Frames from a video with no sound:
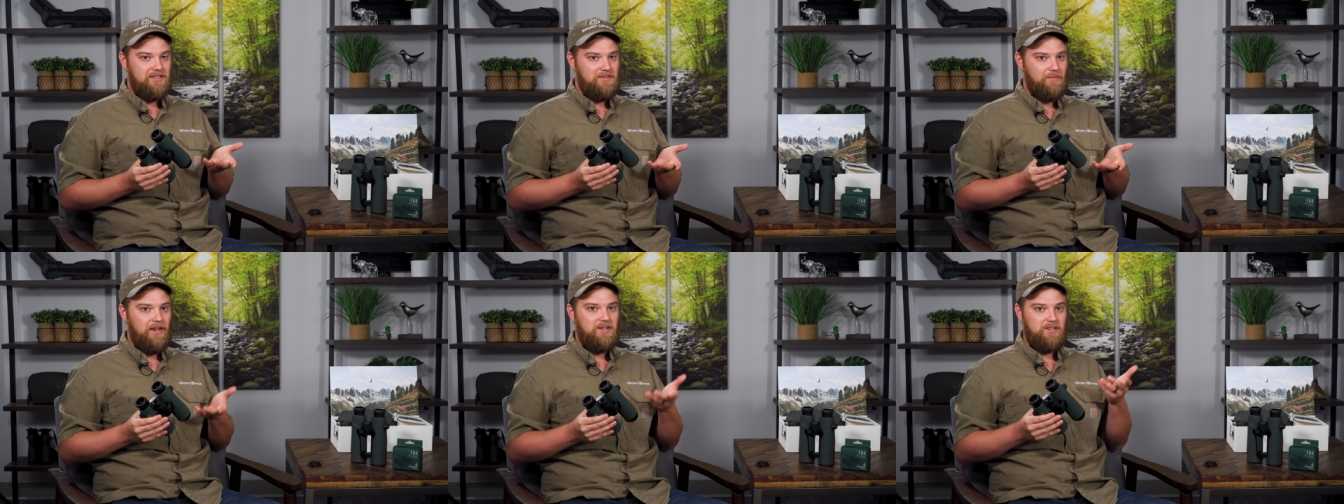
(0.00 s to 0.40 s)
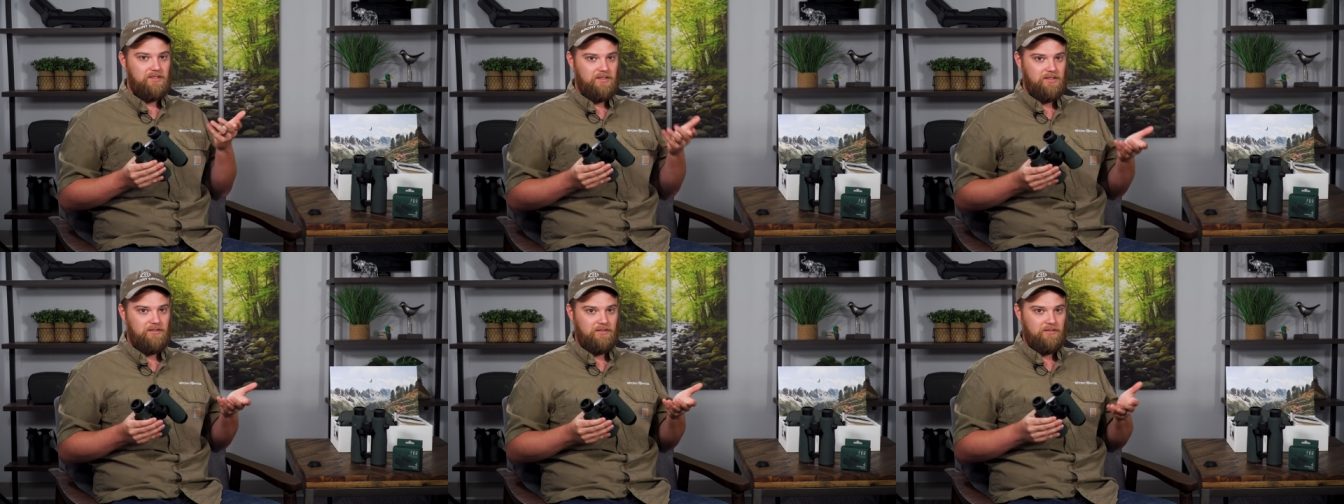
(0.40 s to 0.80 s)

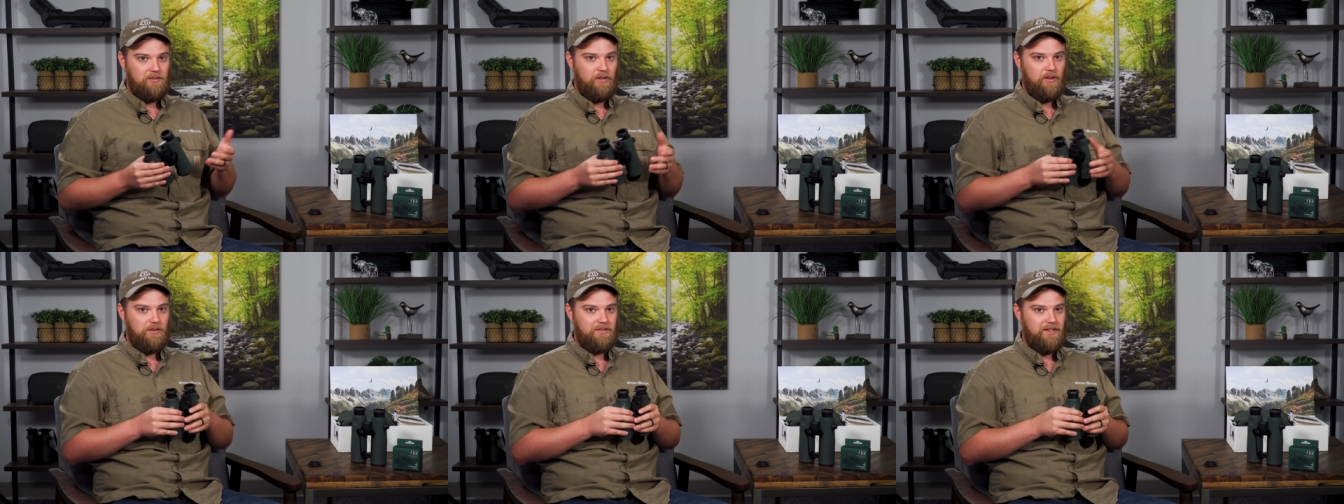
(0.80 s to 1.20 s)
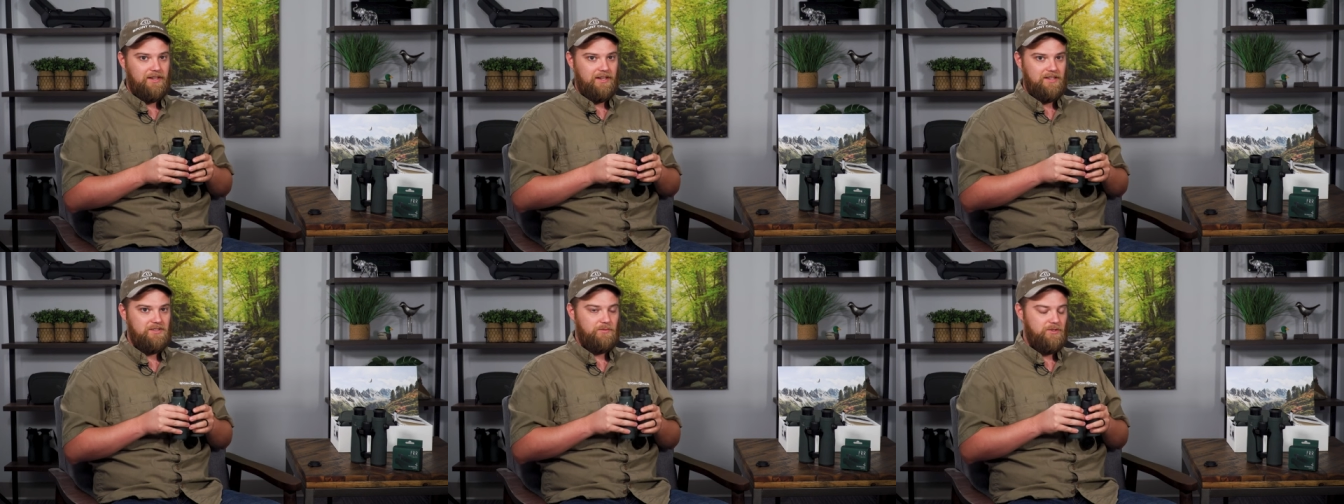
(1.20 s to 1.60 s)
especially long
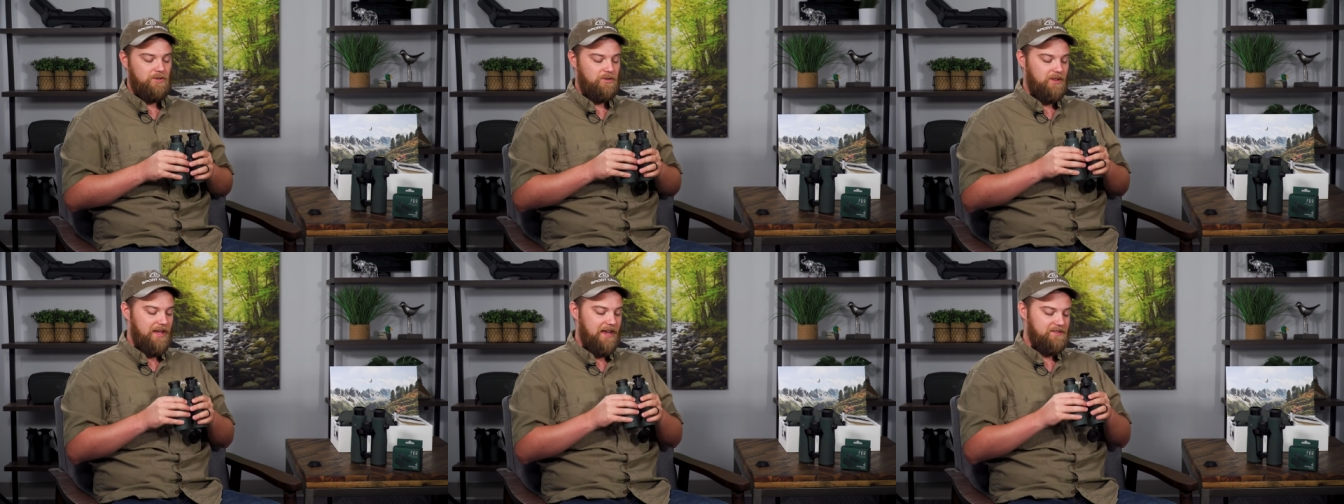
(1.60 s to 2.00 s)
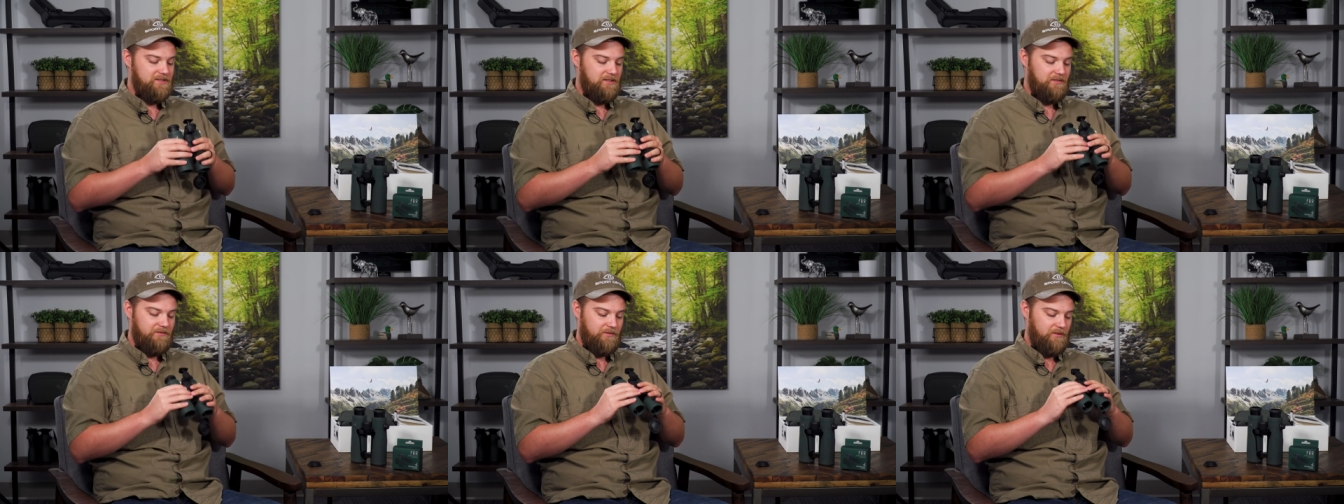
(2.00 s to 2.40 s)
days when you're
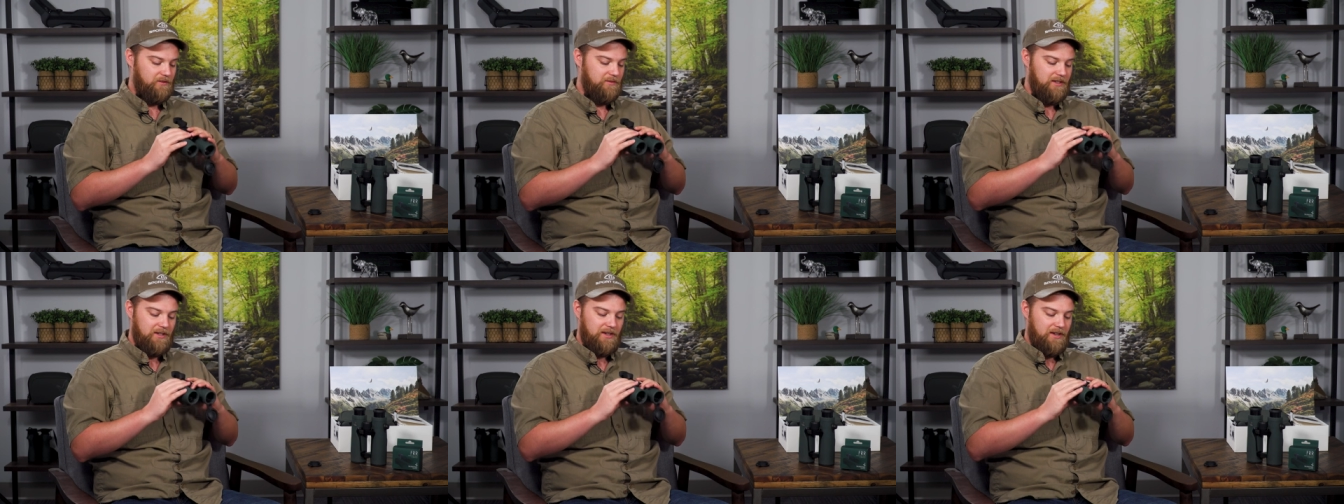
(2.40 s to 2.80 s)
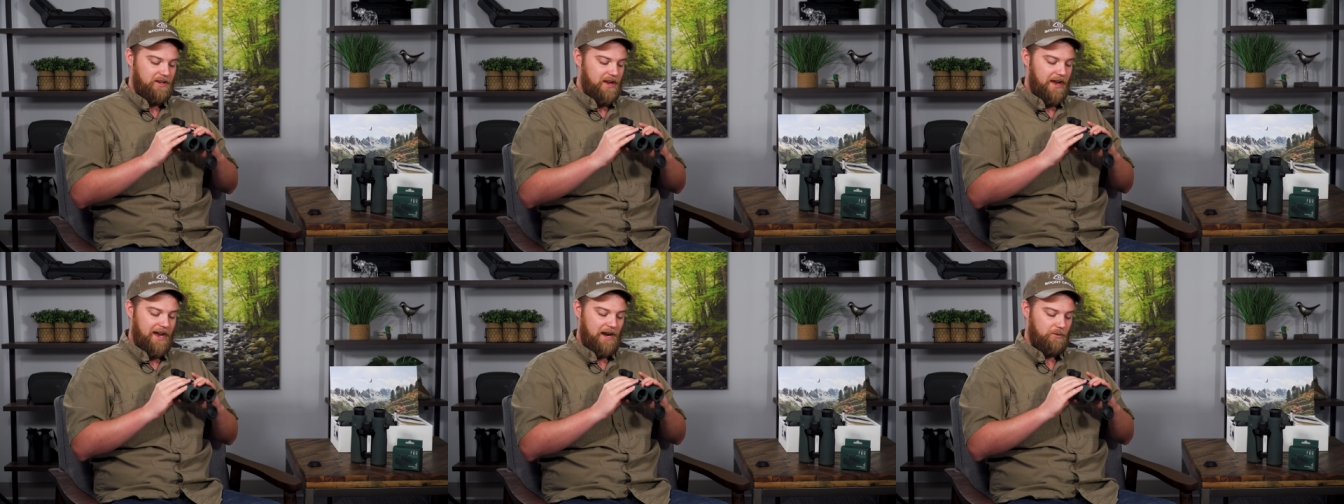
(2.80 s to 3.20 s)
glassing for
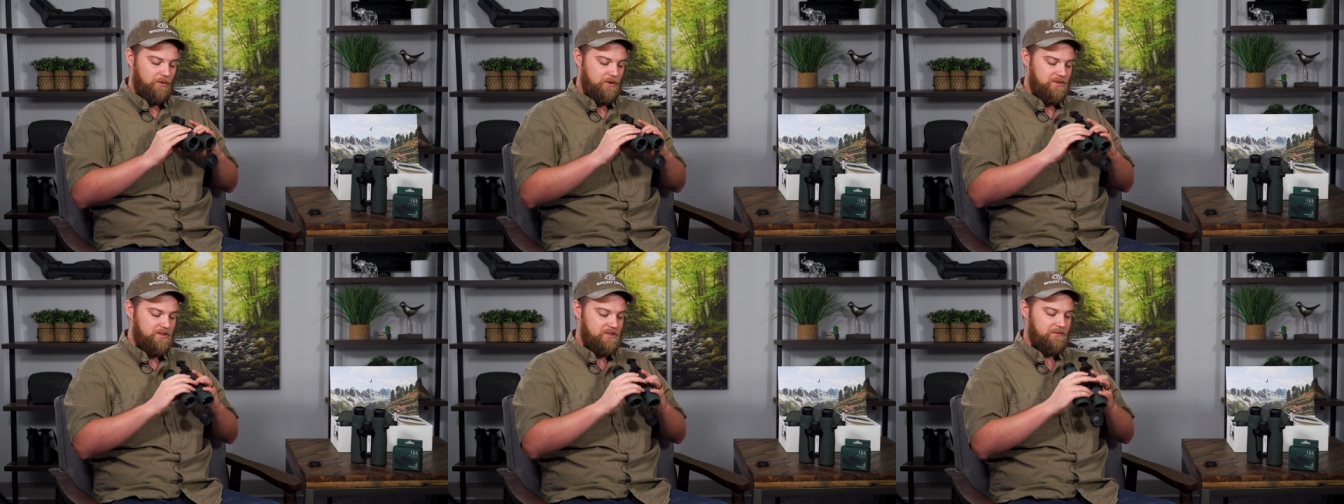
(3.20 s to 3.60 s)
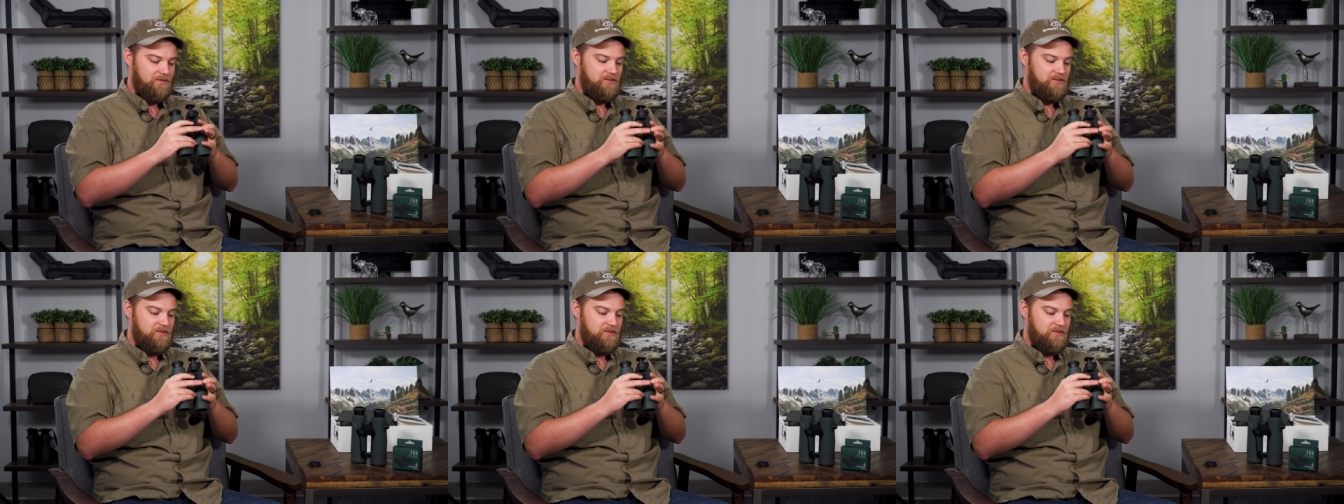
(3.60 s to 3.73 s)
hours.